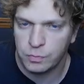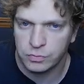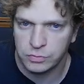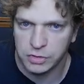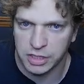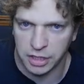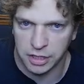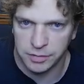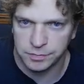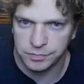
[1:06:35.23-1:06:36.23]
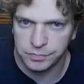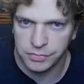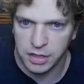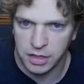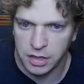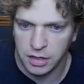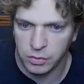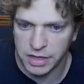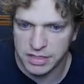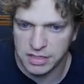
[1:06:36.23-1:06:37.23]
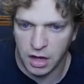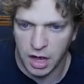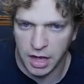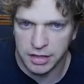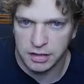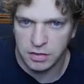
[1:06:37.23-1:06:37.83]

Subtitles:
Okay. Well, that's odd.